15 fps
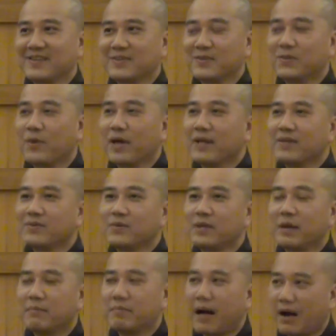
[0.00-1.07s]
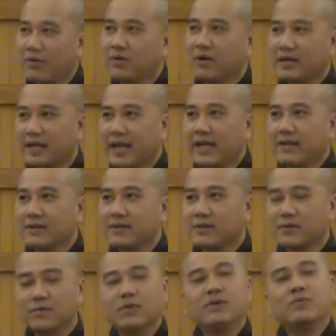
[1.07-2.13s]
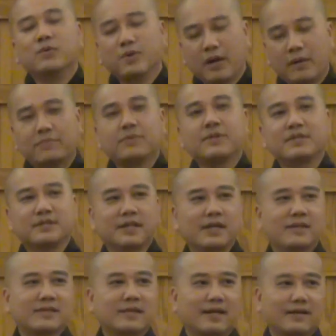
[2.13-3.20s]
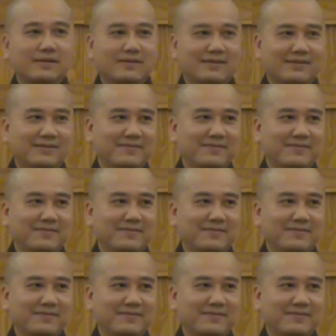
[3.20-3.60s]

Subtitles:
So when we have power again, we will appreciate that.